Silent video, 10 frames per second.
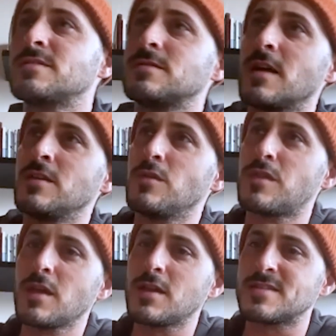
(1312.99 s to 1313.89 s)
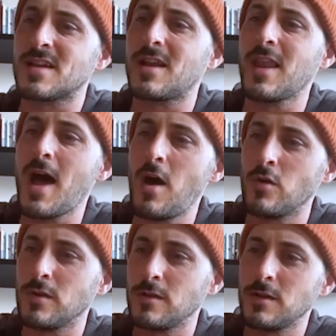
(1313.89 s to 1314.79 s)
and you think it's a cloud
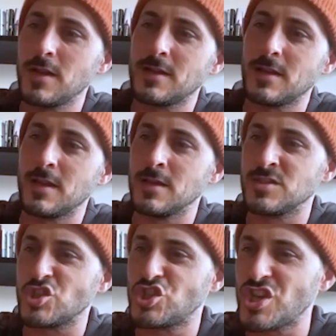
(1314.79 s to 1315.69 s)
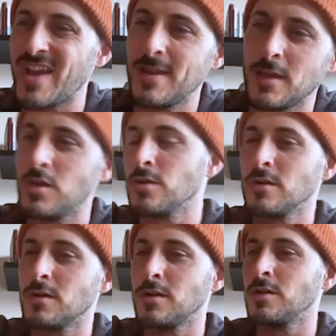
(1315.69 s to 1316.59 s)
that is shading your,
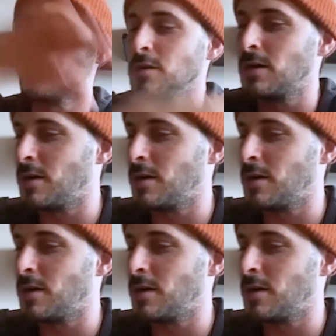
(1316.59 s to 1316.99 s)
your, uh,